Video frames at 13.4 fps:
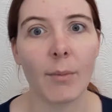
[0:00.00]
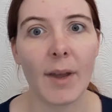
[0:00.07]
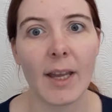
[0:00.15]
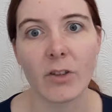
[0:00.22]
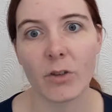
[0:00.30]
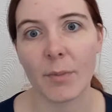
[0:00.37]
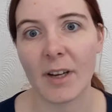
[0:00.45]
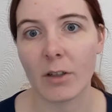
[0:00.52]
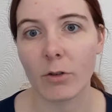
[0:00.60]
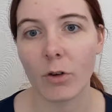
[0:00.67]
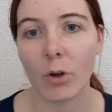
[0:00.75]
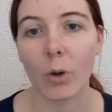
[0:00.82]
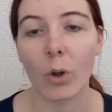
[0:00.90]

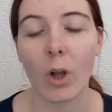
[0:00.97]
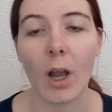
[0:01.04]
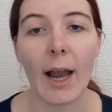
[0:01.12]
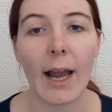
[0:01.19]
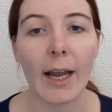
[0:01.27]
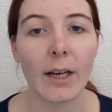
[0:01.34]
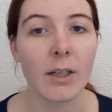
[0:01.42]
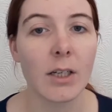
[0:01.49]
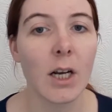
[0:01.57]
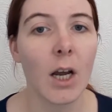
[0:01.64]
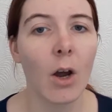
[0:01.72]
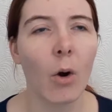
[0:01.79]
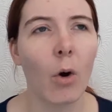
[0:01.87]
asymmetrical and
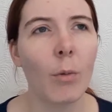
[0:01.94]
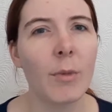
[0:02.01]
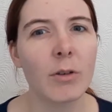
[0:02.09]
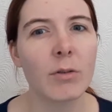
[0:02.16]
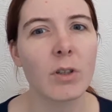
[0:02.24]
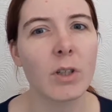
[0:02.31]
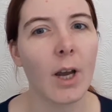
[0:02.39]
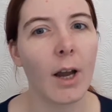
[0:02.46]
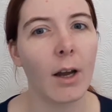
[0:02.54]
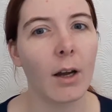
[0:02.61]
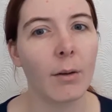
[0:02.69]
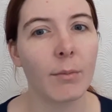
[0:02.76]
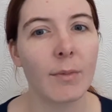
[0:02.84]
almost
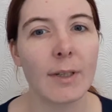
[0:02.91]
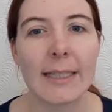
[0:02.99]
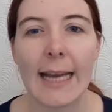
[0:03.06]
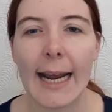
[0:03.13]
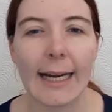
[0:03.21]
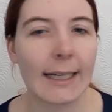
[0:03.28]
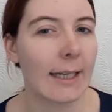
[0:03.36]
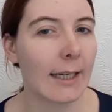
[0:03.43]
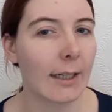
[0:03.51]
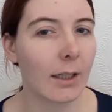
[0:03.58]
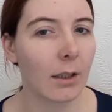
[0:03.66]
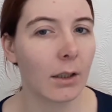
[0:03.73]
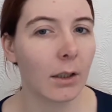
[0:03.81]

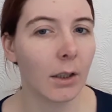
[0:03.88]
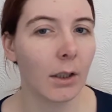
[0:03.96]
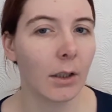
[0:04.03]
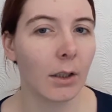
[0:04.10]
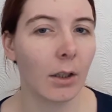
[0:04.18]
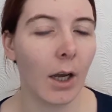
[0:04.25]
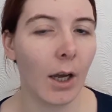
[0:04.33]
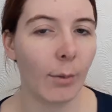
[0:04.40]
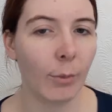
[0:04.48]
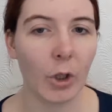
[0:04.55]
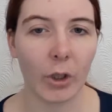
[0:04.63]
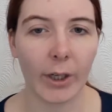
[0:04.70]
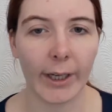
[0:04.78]
technic
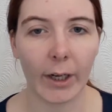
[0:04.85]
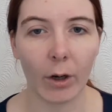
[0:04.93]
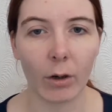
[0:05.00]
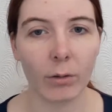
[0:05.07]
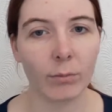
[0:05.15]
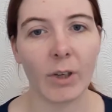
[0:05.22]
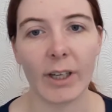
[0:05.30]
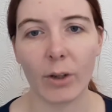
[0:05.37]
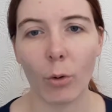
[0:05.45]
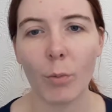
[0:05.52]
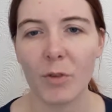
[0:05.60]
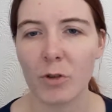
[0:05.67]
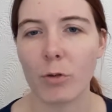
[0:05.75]
looking, like
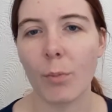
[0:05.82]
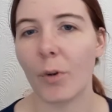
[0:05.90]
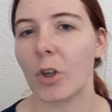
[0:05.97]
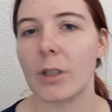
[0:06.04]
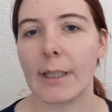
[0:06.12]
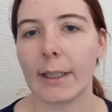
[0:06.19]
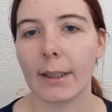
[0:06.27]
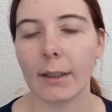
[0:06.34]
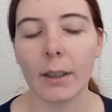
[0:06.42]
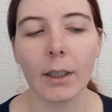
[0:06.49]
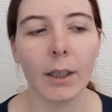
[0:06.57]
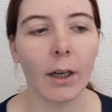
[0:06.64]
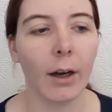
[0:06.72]
almost robotic.
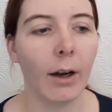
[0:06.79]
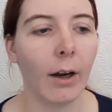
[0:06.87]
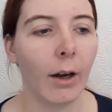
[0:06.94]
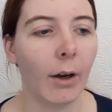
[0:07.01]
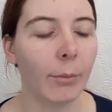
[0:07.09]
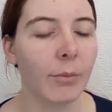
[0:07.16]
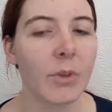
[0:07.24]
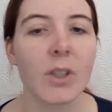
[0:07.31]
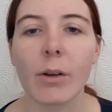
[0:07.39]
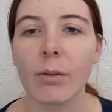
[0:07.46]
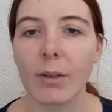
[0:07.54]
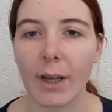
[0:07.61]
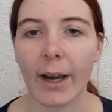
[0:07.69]
So
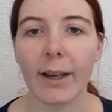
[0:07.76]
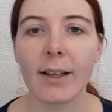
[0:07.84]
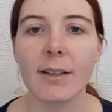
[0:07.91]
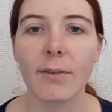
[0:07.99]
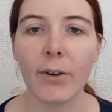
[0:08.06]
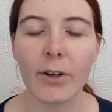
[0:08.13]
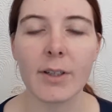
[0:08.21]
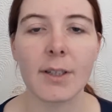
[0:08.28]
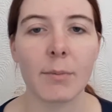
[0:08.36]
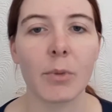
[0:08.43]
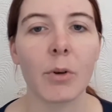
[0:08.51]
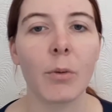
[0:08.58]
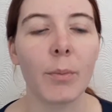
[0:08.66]
yeah, it's very
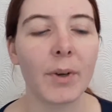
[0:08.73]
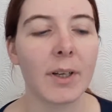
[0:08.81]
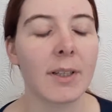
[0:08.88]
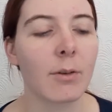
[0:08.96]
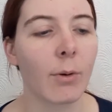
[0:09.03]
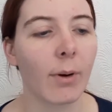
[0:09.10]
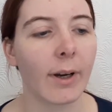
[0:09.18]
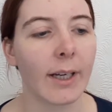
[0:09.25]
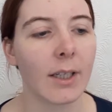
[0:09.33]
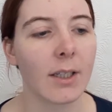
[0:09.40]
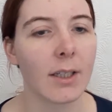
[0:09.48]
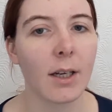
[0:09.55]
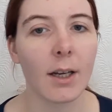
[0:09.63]
simple, but it's
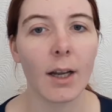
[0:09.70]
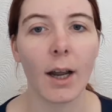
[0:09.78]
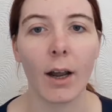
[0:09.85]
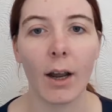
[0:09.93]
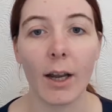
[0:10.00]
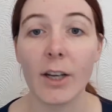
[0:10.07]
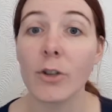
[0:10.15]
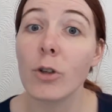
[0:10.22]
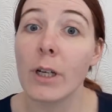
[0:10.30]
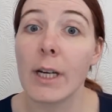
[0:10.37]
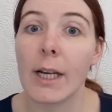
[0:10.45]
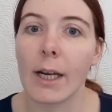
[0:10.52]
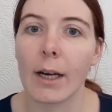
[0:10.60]
quite
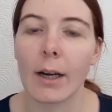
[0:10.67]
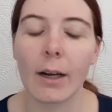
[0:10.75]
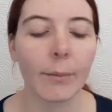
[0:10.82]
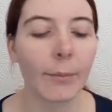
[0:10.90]
intriguing.